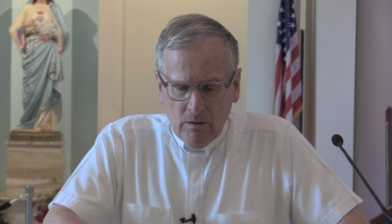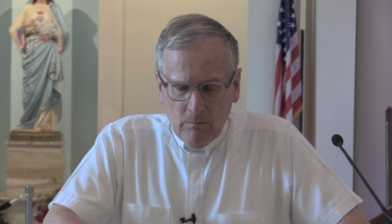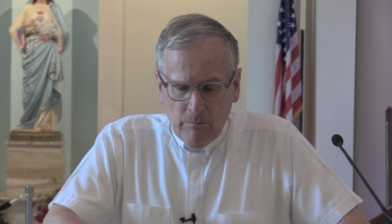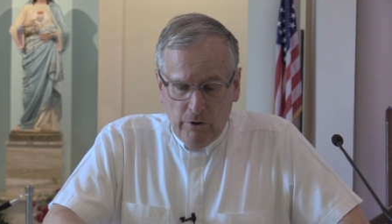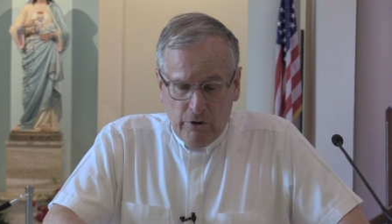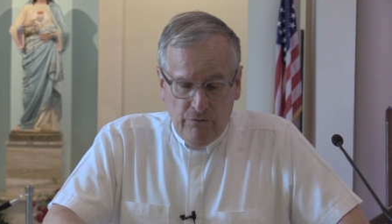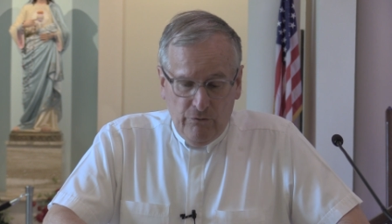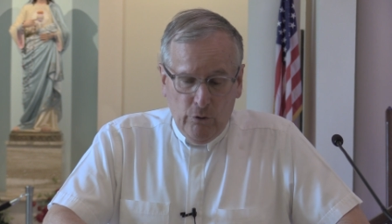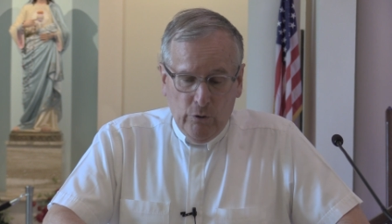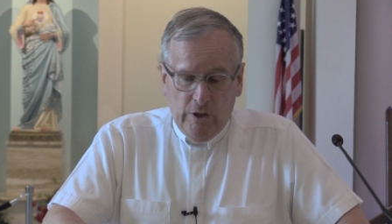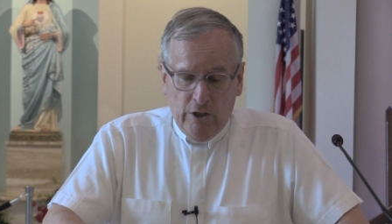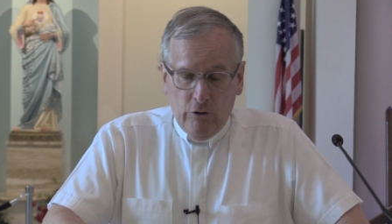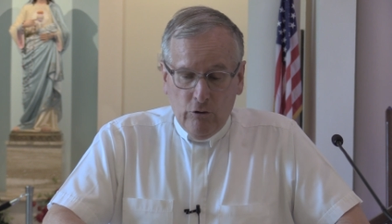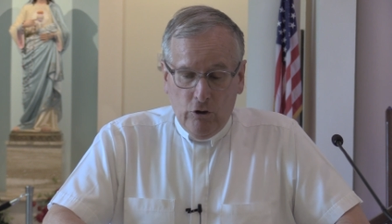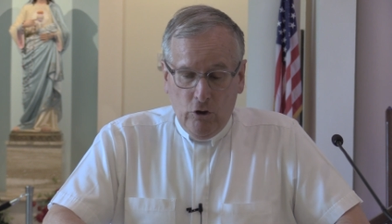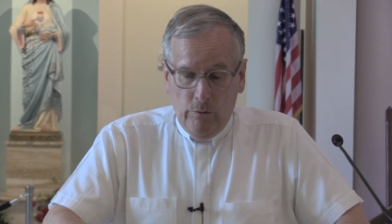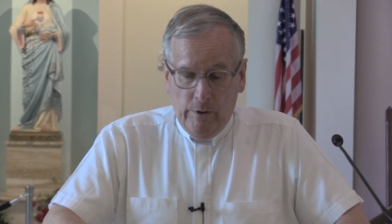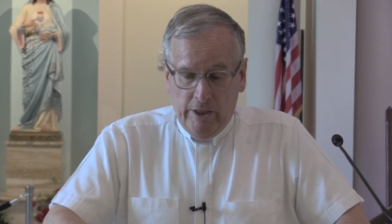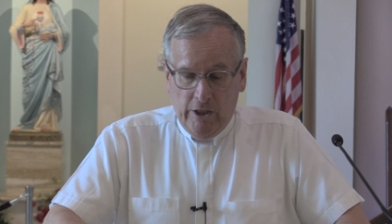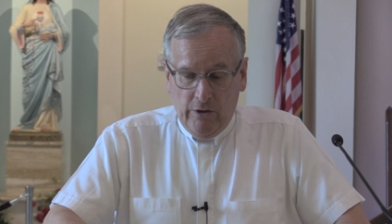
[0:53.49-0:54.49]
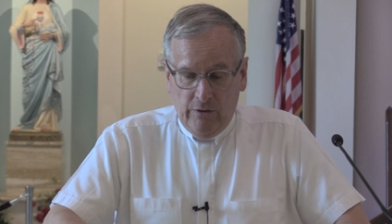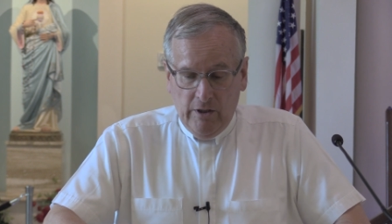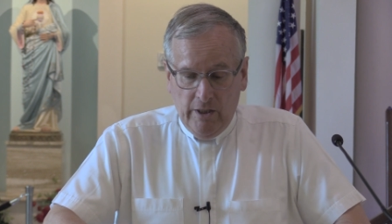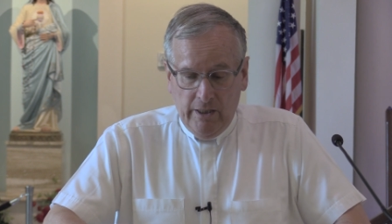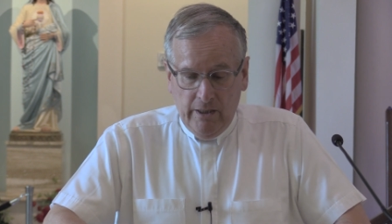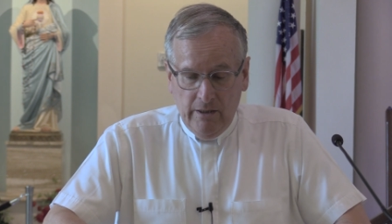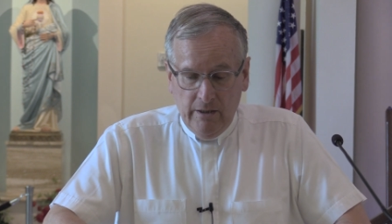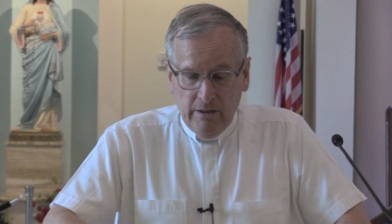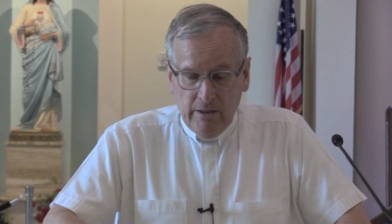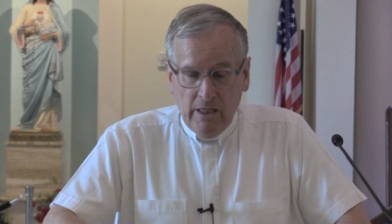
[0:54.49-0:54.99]
But if you can do
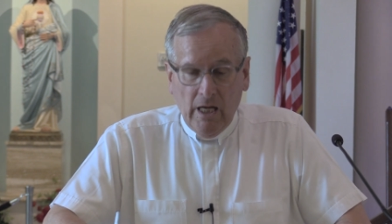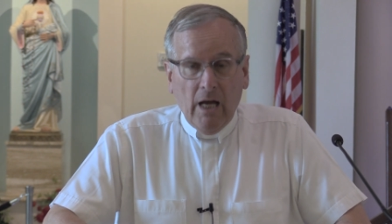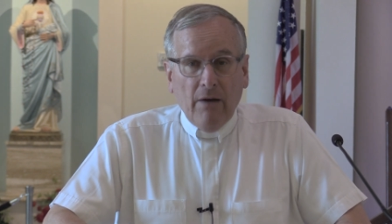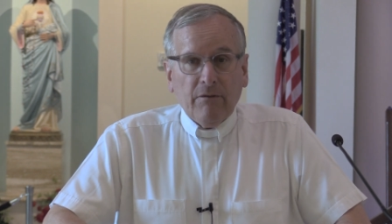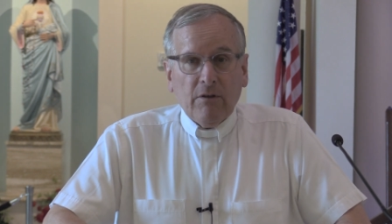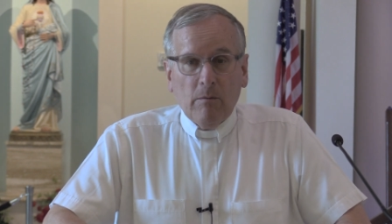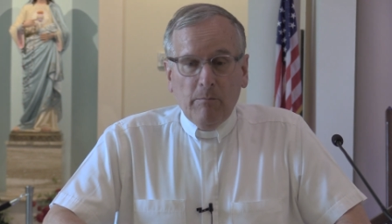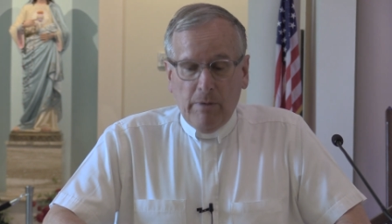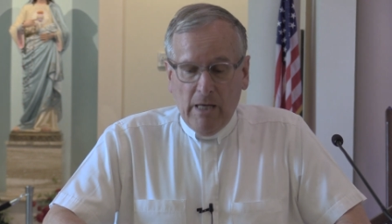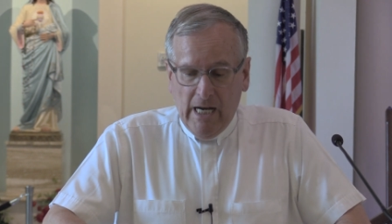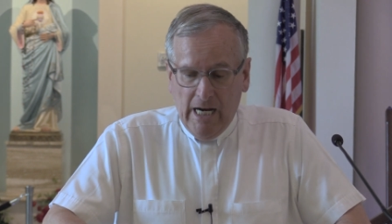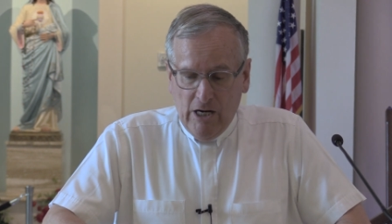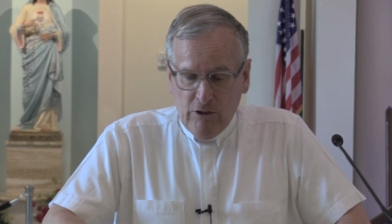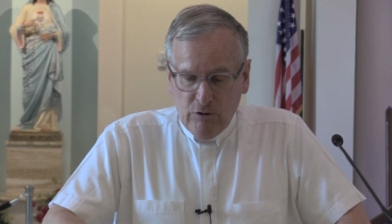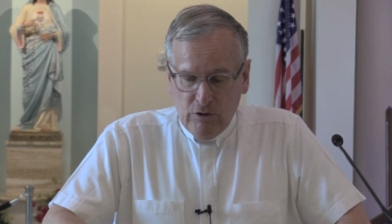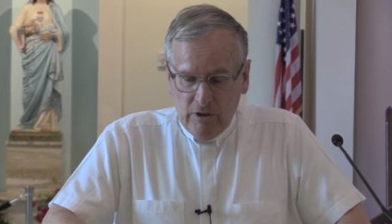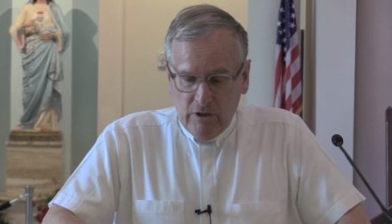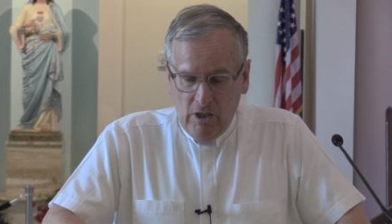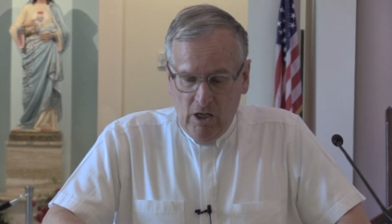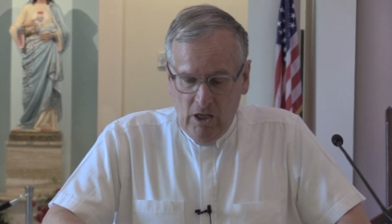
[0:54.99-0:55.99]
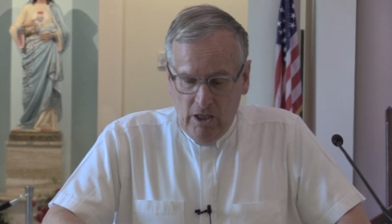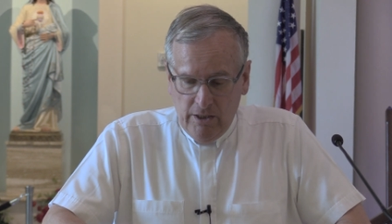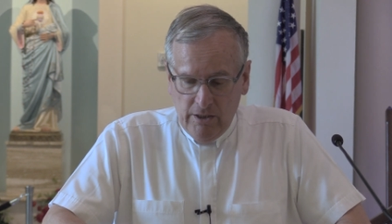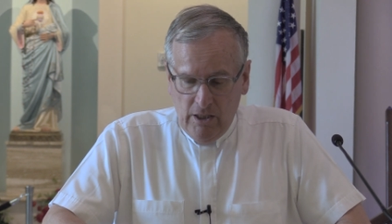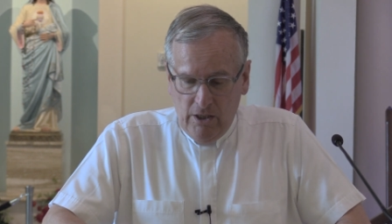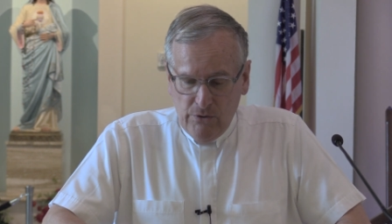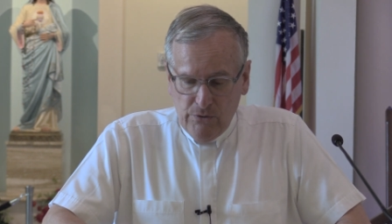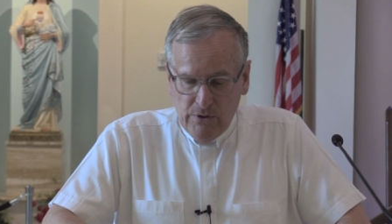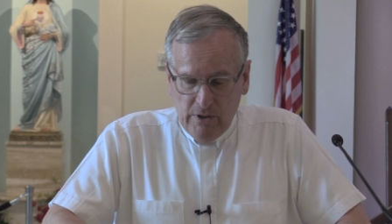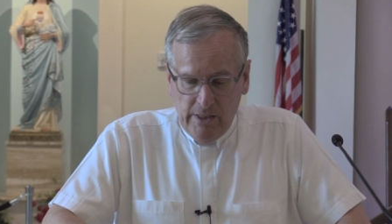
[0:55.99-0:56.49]
anything, have compassion on
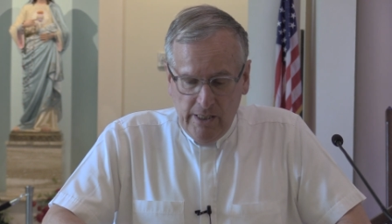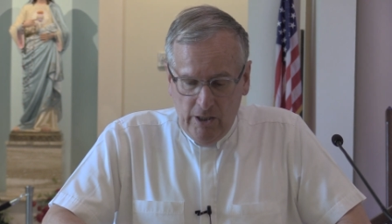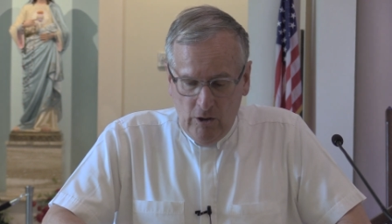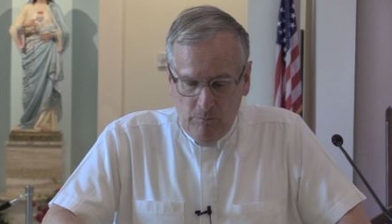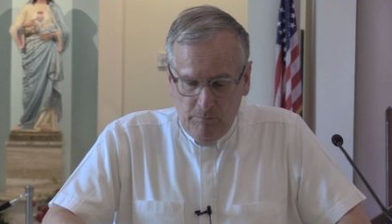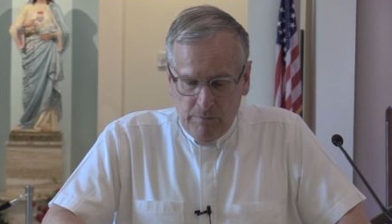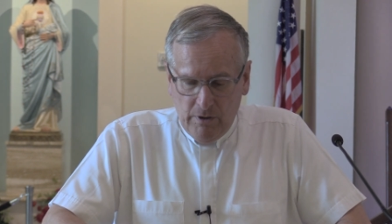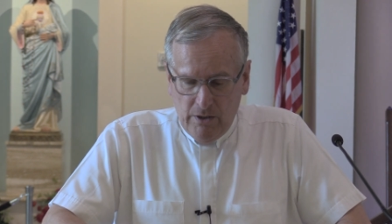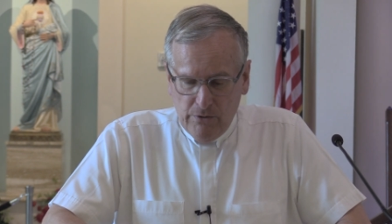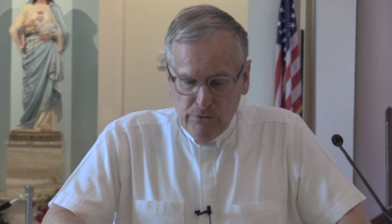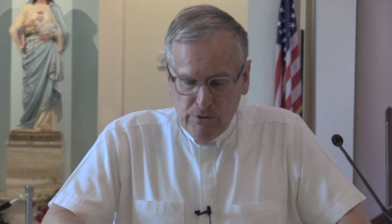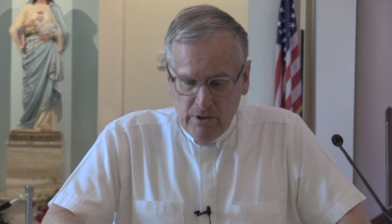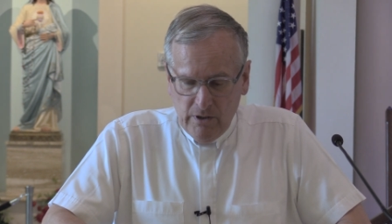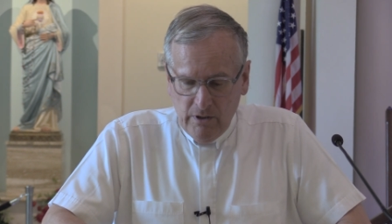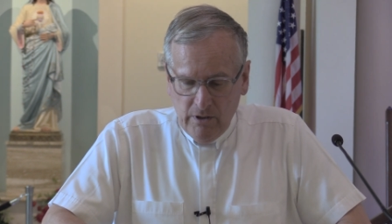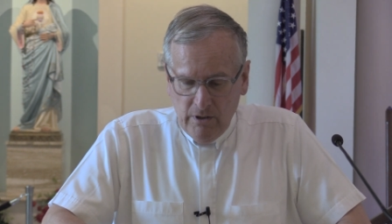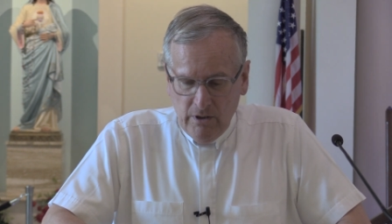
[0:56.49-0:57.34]
us and help us."